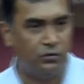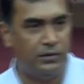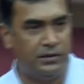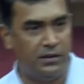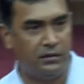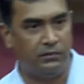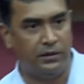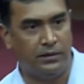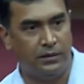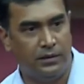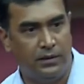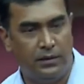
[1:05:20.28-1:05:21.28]
PCR free.
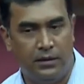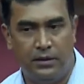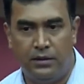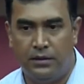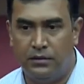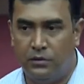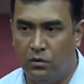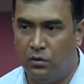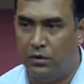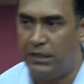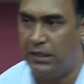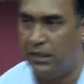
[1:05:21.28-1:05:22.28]
So,
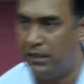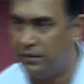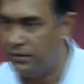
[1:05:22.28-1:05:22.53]
DNA is